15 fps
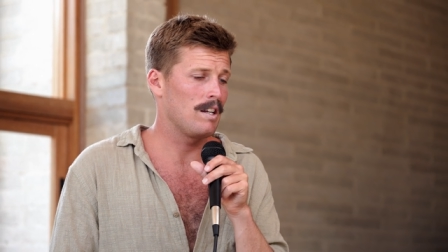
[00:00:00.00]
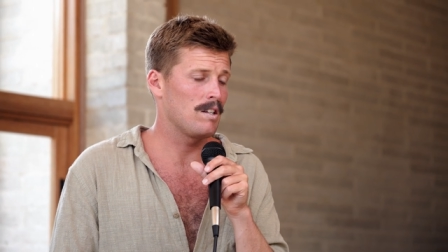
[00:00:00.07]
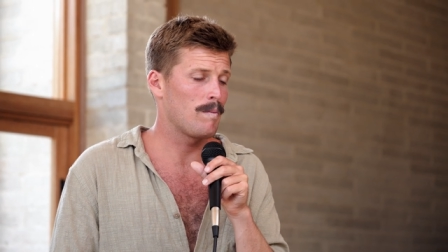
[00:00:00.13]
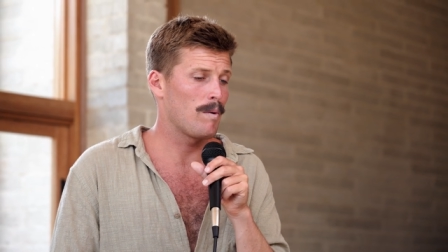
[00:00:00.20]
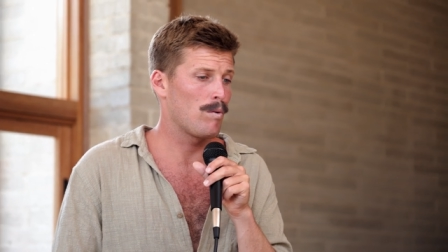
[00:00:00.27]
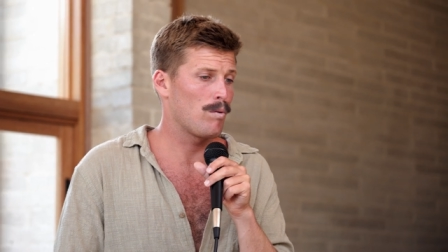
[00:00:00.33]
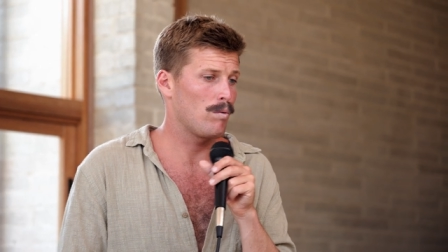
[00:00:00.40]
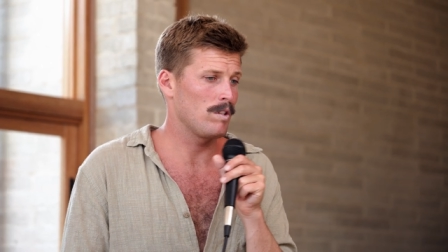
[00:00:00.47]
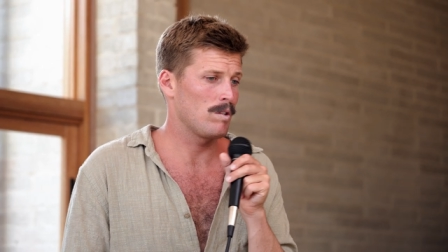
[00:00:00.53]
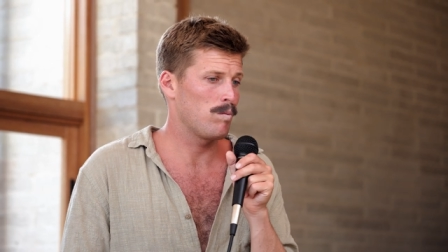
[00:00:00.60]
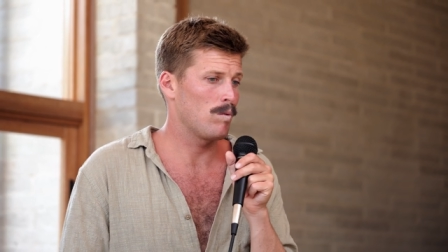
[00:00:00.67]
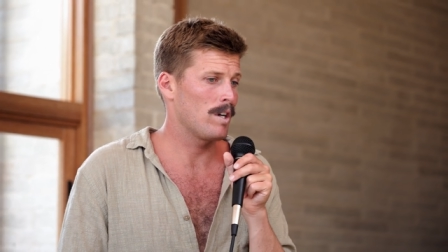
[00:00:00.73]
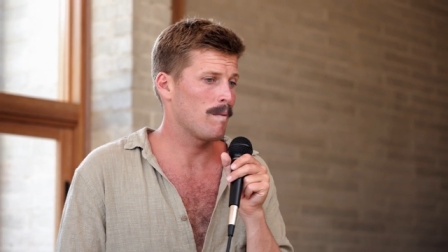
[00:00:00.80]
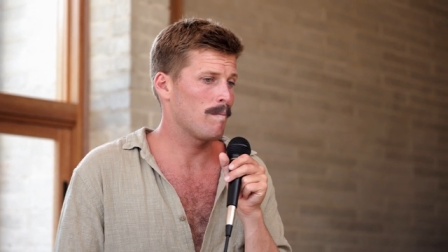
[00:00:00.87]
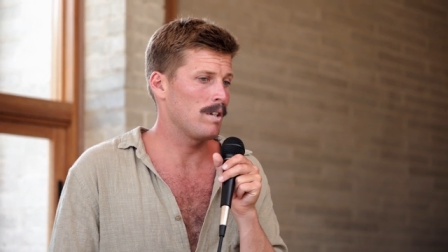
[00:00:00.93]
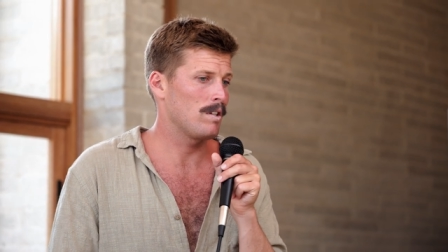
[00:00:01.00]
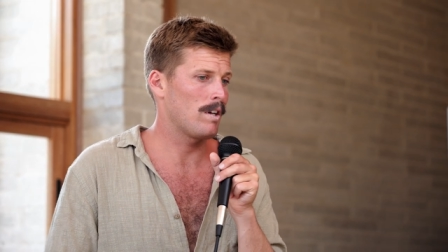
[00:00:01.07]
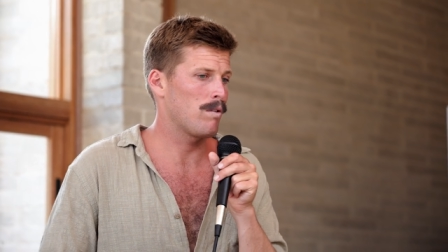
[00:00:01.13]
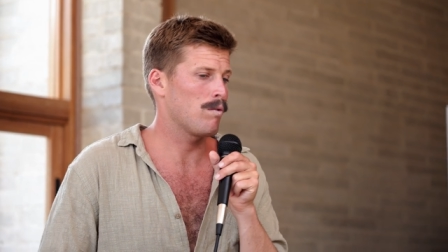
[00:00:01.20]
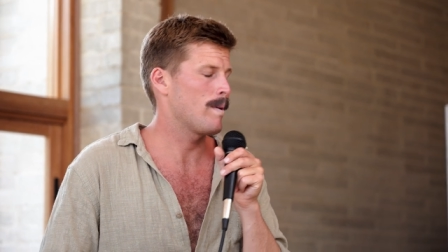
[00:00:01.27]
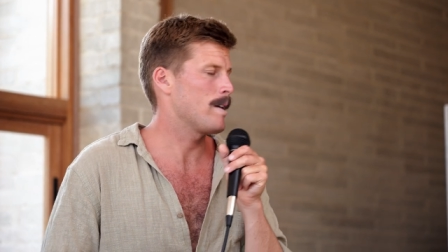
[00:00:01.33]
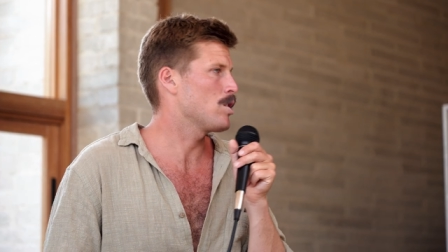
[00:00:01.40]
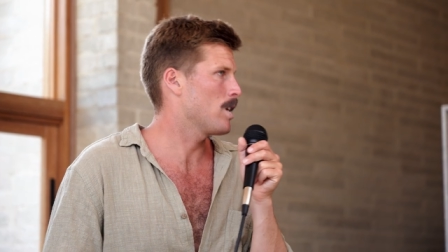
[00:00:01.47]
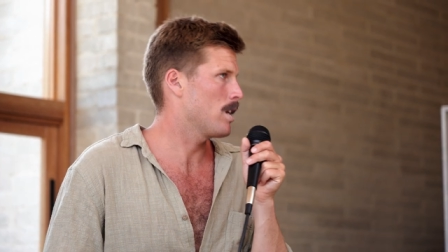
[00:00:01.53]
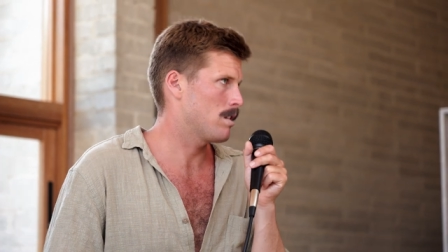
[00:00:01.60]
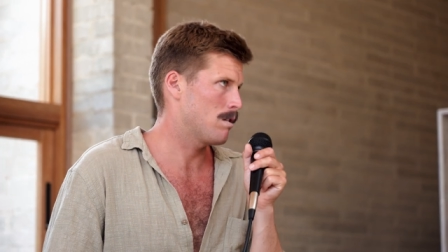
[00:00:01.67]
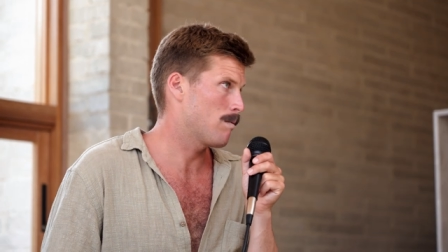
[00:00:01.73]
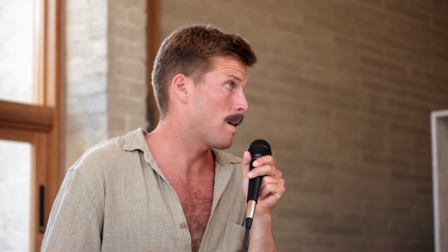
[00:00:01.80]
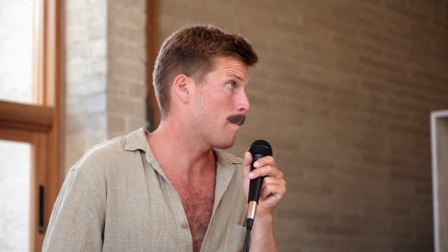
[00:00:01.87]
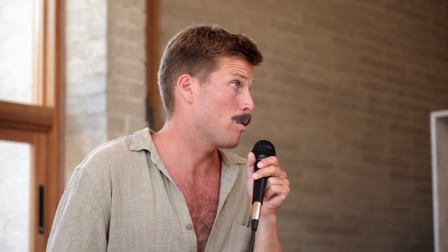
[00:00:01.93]
intimate with all his work, but I thought about
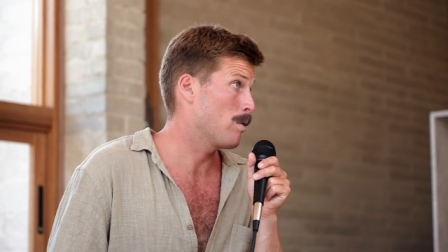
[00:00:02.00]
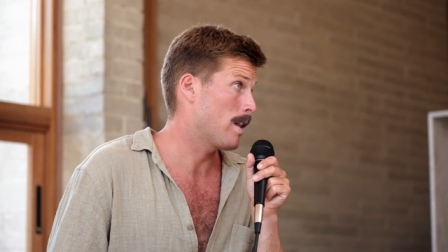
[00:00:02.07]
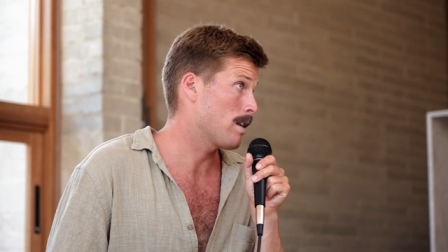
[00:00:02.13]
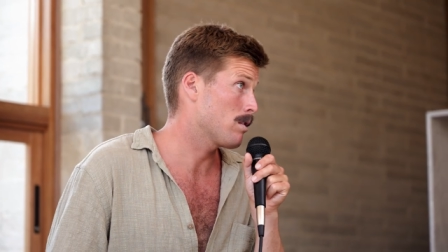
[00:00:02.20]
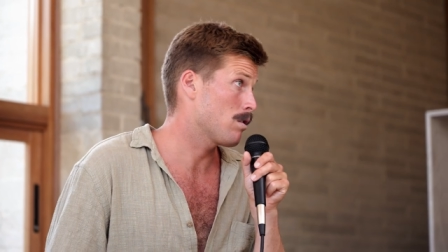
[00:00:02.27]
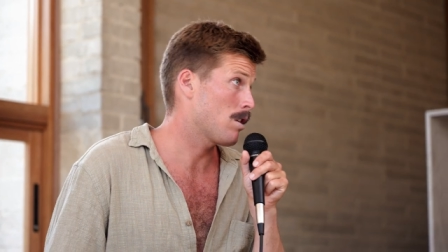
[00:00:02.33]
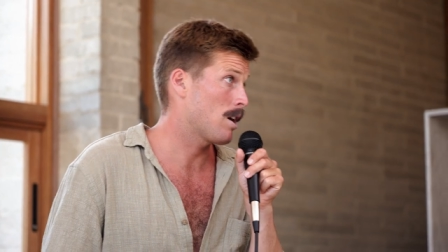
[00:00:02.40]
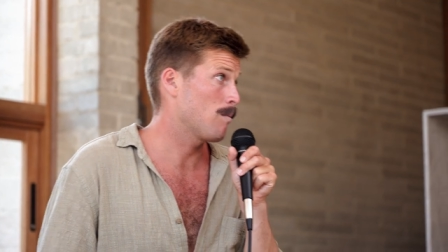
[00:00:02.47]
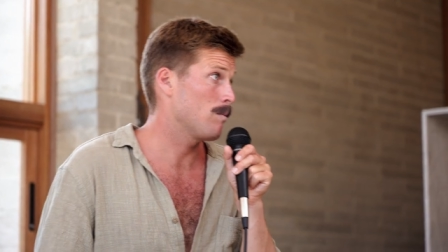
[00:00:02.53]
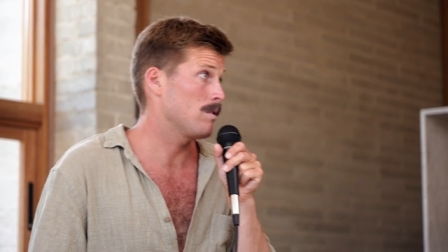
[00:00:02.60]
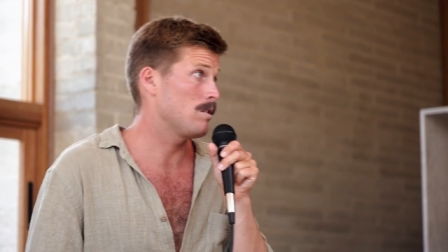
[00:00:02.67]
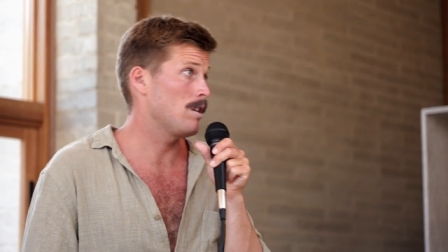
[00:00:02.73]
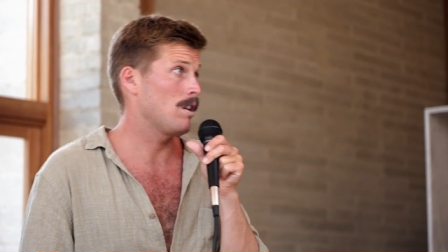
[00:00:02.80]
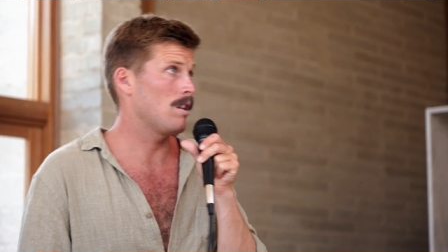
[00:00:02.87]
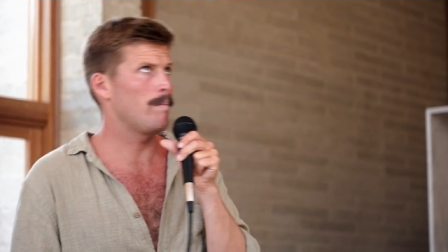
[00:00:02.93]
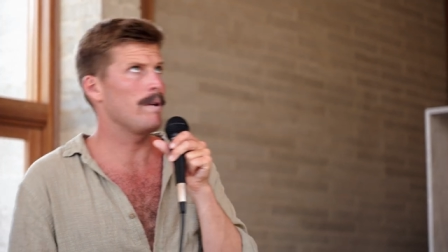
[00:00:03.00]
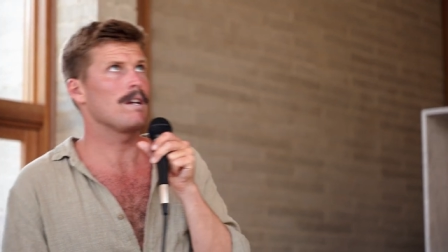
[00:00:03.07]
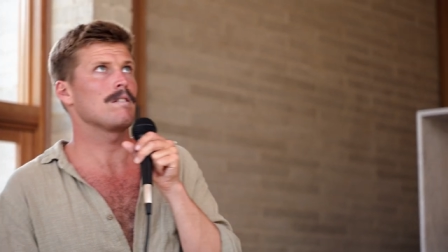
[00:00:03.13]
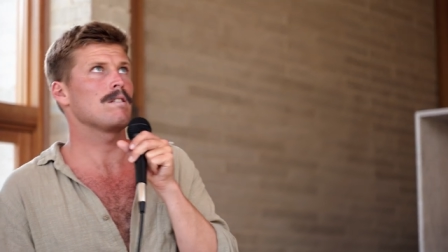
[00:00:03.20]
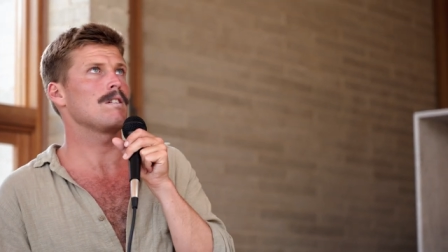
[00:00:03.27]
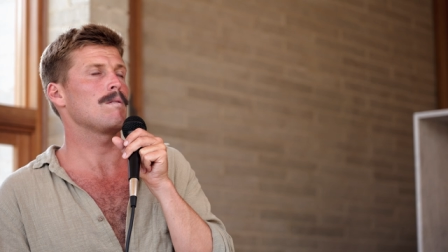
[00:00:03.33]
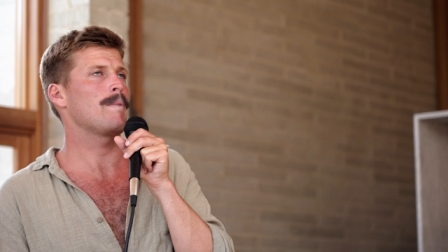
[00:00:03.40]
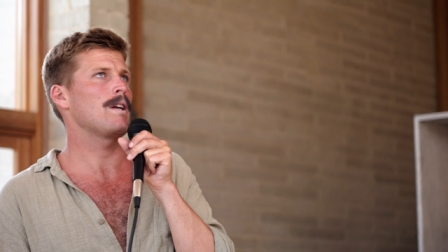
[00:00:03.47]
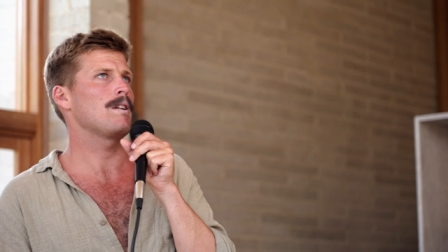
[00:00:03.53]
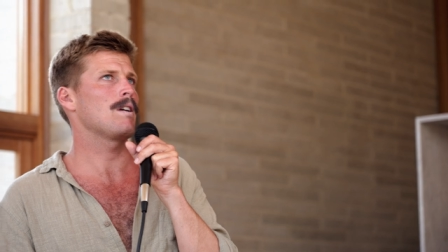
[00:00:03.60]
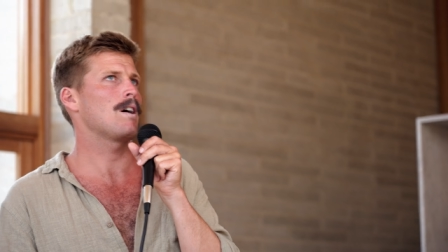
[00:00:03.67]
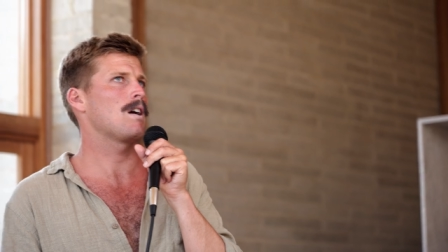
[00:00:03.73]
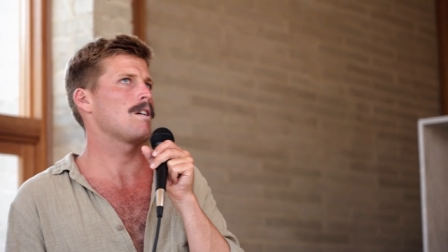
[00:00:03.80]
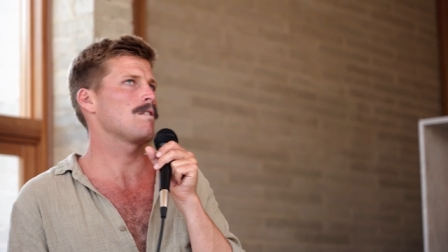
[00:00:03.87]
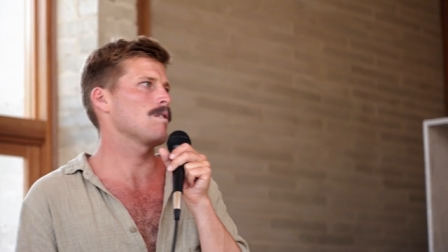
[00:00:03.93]
Chance the Rapper, who at that time was you know the biggest
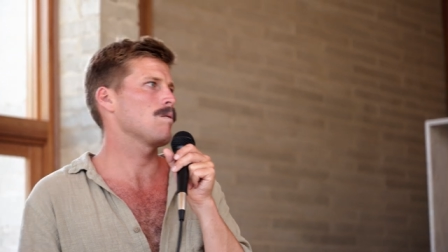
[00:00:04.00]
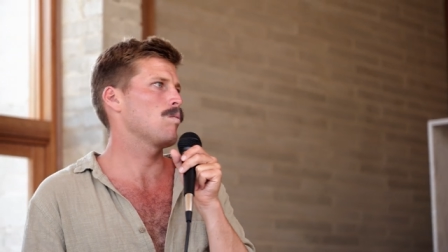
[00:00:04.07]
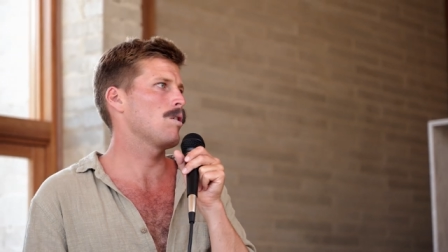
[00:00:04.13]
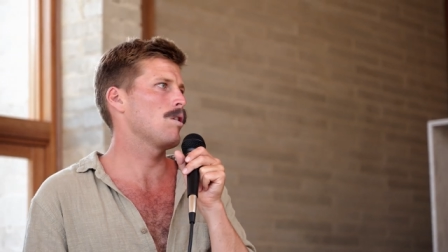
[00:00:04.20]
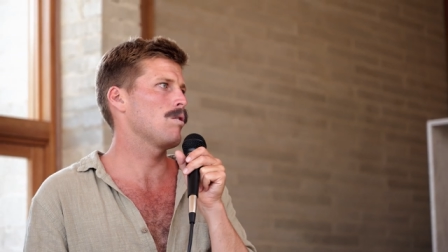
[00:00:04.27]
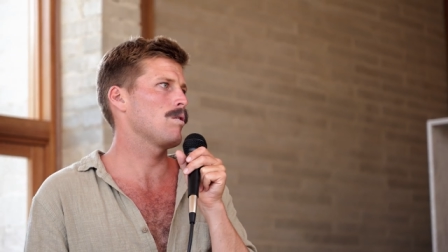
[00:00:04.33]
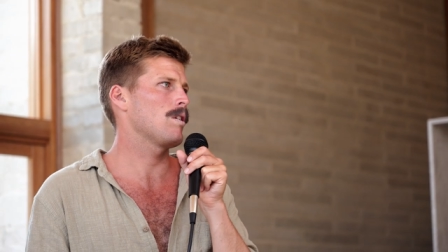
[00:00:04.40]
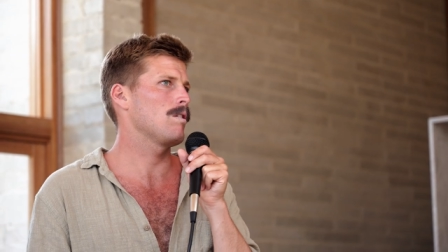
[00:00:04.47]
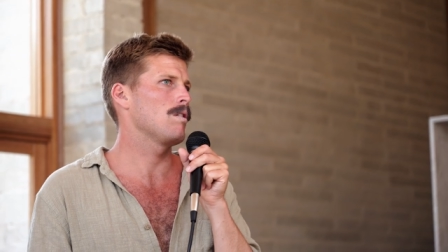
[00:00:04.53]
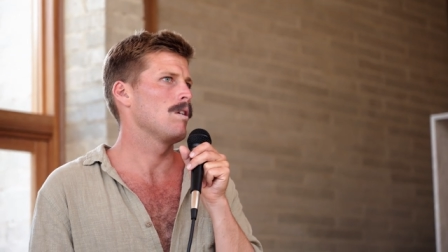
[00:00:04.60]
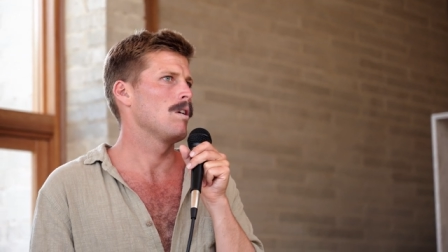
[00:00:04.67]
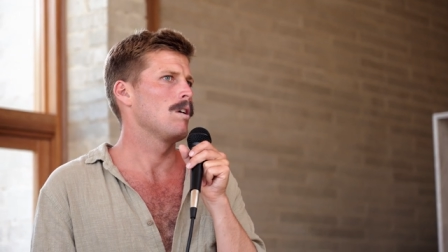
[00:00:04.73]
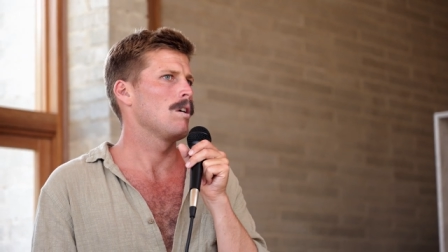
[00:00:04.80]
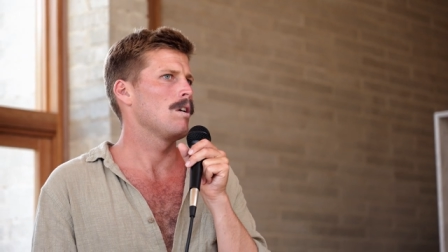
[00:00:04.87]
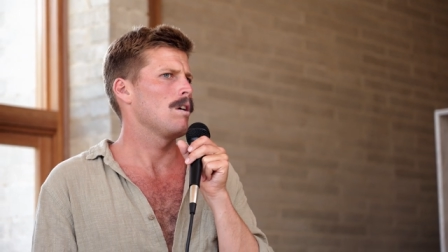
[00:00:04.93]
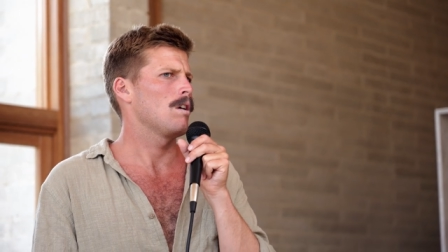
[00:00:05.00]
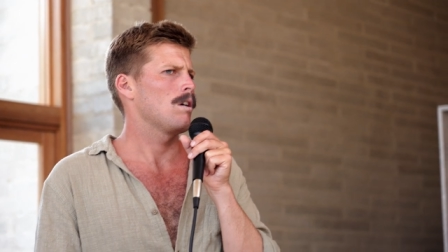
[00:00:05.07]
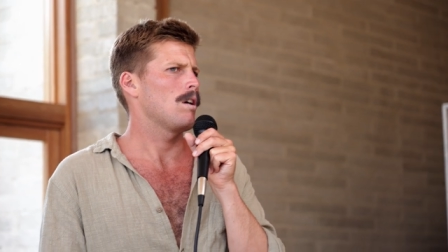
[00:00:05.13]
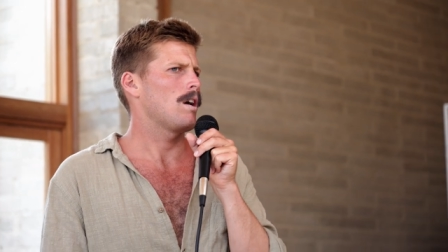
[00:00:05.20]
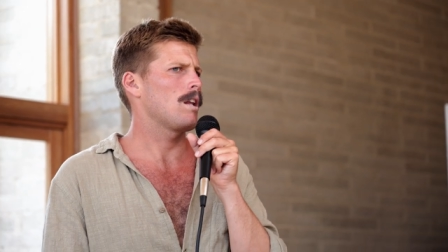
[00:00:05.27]
independent artist in the world, and mm.